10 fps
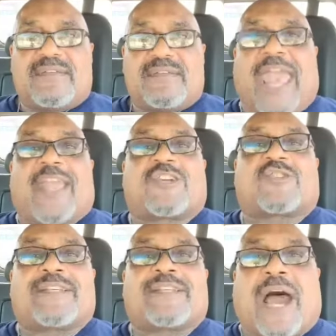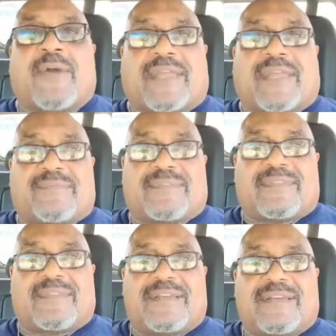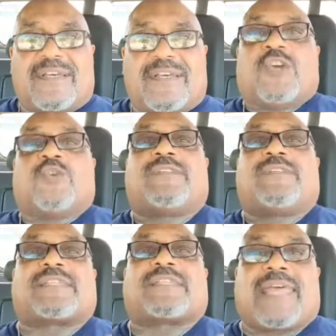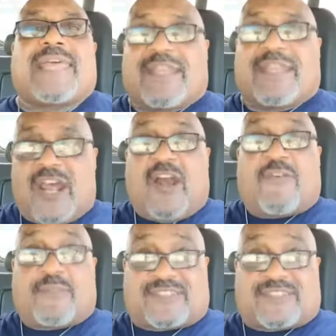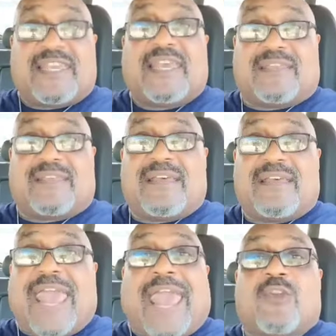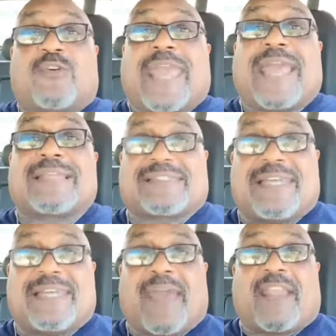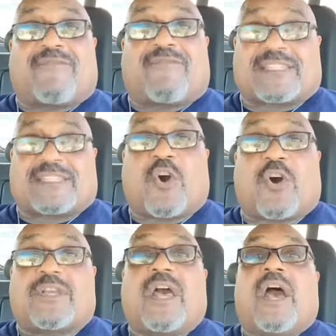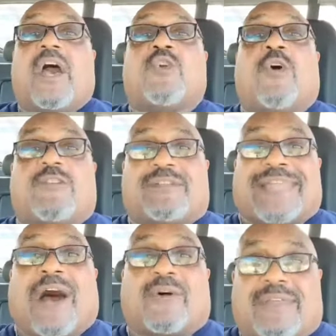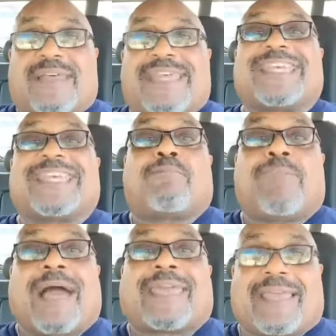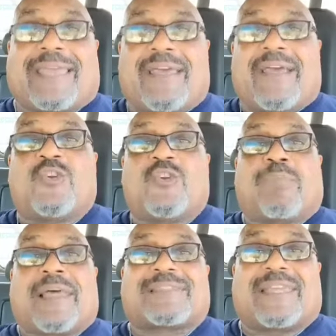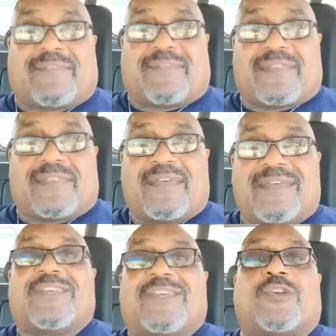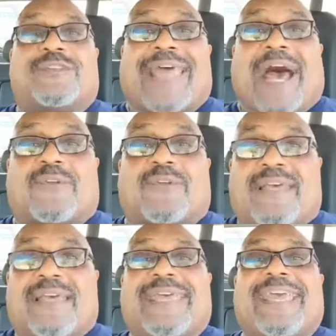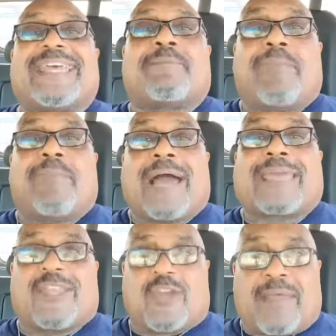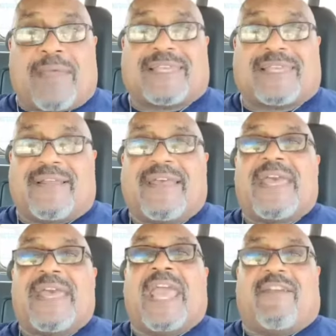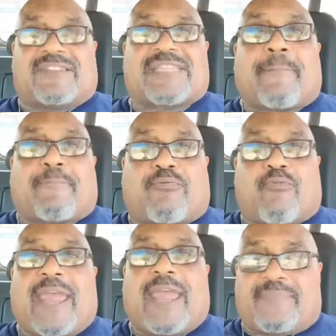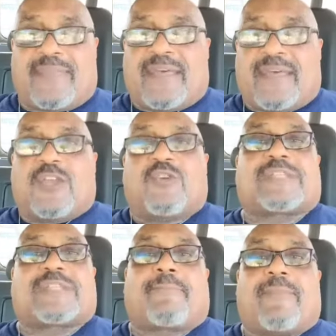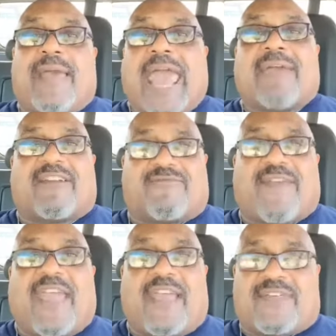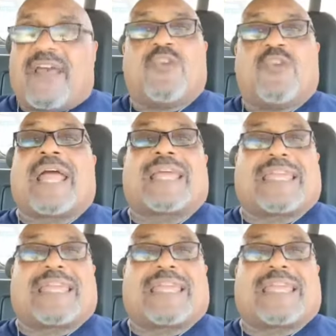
and you start doubting, you disconnect from the seeing it, and you can't see it manifest because your doubt is blocking your blessing. Your doubt is blocking your blessing. If you stop praying, you stop having faith. You got to